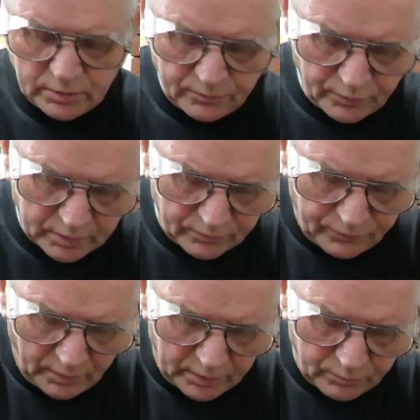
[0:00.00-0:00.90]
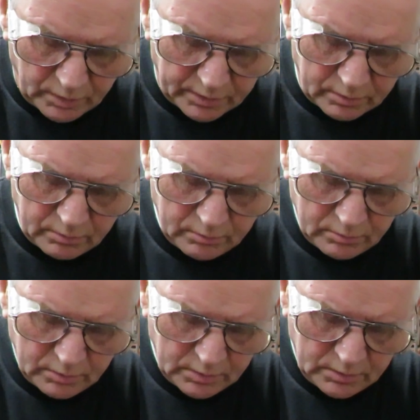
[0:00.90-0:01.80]
see if we can find one.
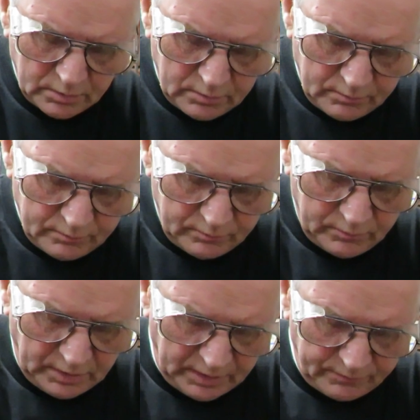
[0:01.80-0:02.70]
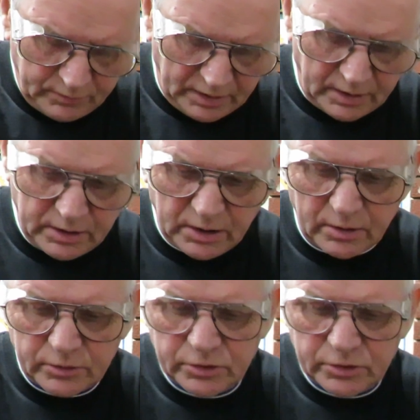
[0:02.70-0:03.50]
They are here.